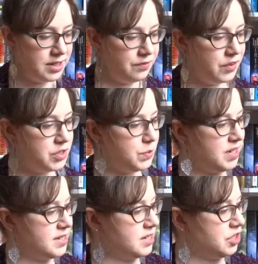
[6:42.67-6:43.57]
and the first one
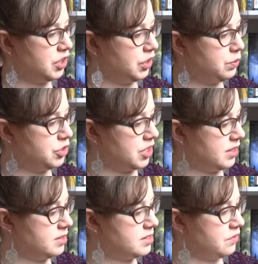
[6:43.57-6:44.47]
is
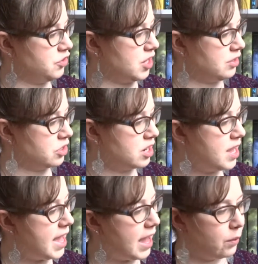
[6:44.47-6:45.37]
Delusions of Gender
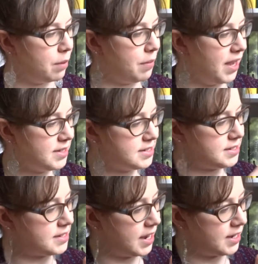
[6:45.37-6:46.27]
How Our Mind,
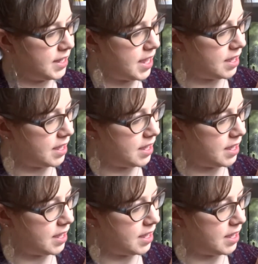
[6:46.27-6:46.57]
Society,